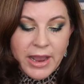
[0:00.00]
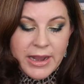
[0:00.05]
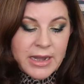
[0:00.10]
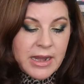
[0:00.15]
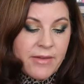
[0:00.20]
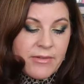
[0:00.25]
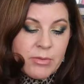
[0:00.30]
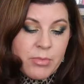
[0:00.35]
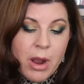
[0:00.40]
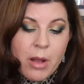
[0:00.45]
I
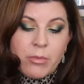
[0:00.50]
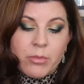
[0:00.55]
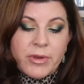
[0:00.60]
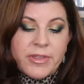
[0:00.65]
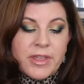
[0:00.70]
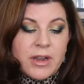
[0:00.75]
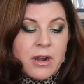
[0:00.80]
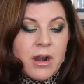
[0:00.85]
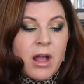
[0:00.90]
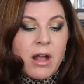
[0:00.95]
didn't have a problem
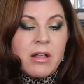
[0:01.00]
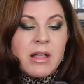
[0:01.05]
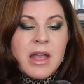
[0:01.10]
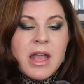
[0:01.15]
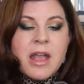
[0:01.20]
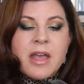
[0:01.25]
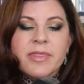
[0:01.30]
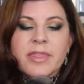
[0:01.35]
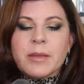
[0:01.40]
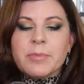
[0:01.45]
with it at all.
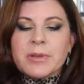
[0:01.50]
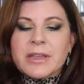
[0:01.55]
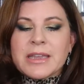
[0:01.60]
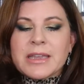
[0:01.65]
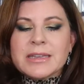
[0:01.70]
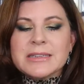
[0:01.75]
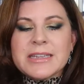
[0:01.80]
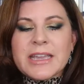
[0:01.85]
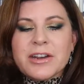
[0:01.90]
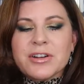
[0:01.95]
The
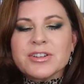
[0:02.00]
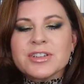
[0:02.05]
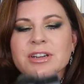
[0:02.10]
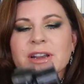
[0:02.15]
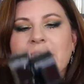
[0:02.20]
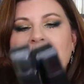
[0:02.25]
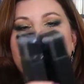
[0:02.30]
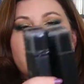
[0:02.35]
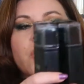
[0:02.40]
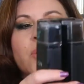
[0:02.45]
containers are
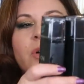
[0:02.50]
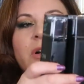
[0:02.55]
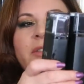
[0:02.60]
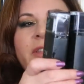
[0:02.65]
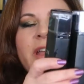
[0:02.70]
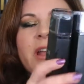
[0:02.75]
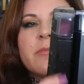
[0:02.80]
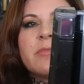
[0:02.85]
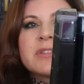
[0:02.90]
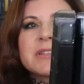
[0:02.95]
kind of cool.
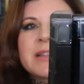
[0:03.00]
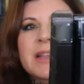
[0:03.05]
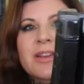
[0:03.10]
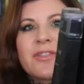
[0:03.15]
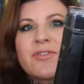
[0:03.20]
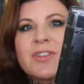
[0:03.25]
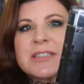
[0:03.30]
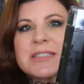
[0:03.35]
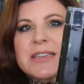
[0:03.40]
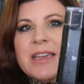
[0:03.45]
They almost
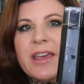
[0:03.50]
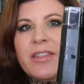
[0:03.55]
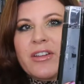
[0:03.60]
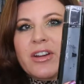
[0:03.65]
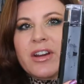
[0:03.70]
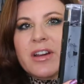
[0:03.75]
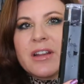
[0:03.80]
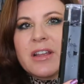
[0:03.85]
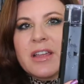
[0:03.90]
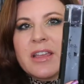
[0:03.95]
like fit
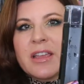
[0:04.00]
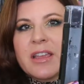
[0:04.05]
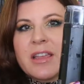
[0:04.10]
together.